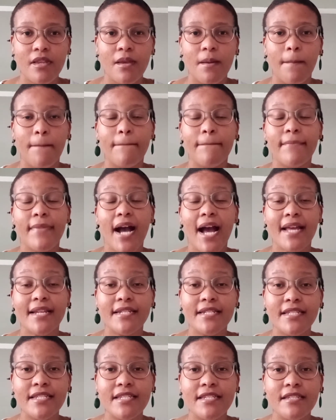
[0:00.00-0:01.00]

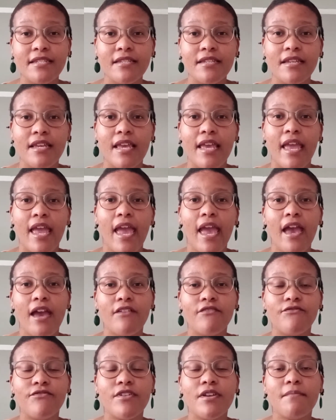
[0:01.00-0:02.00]
money
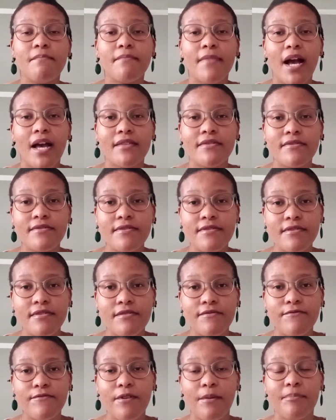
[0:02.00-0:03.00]
every month
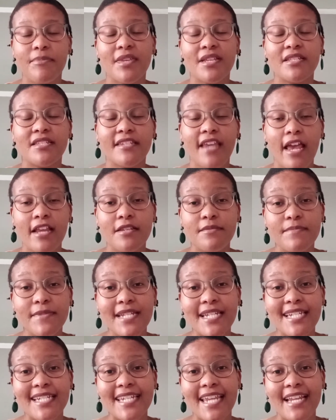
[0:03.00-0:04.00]
from the
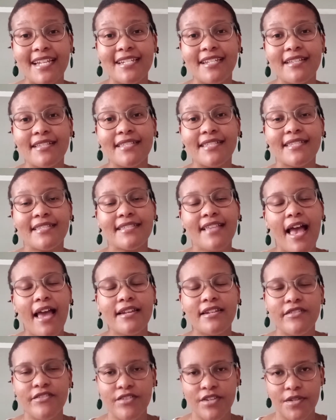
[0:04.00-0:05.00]
judgment debtor's
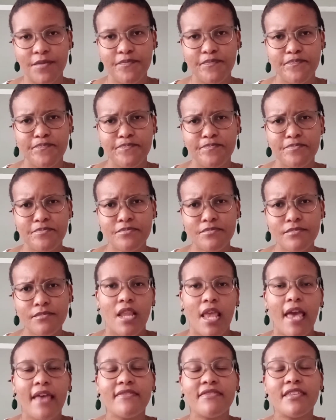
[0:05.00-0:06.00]
salary.
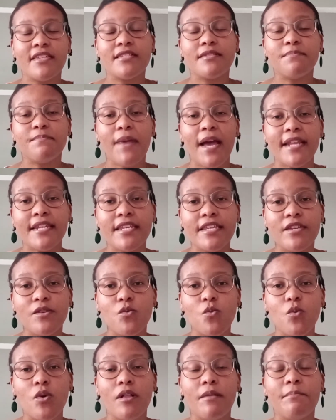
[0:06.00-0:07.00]
And this money
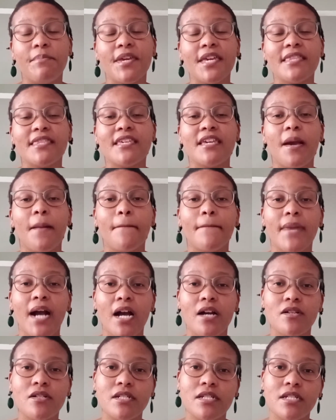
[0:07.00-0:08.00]
will be the
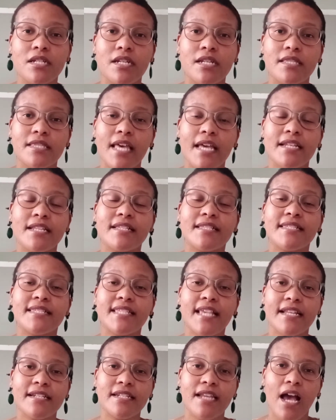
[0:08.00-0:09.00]
amount that is
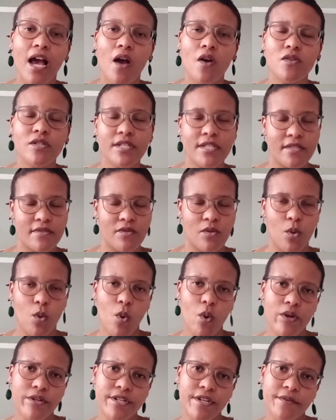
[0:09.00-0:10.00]
set out in the
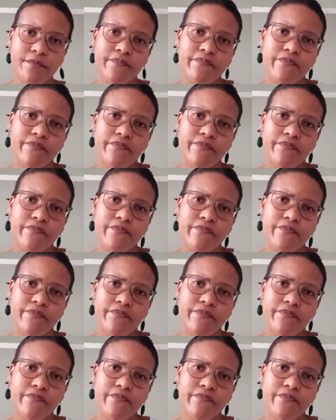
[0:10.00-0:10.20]
order.